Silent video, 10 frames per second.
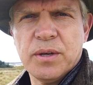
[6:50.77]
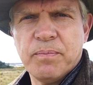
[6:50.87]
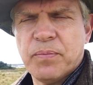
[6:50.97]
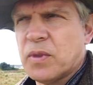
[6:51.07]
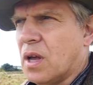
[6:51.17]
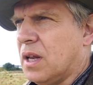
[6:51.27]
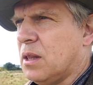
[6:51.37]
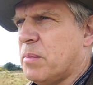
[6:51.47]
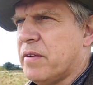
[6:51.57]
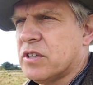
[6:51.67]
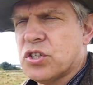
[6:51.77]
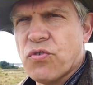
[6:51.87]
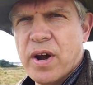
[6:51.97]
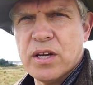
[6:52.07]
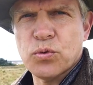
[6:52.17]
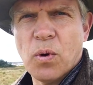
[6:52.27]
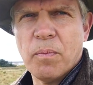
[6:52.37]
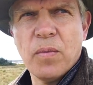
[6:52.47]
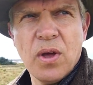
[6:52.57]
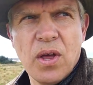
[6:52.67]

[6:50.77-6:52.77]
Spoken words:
a little bit of a strange one.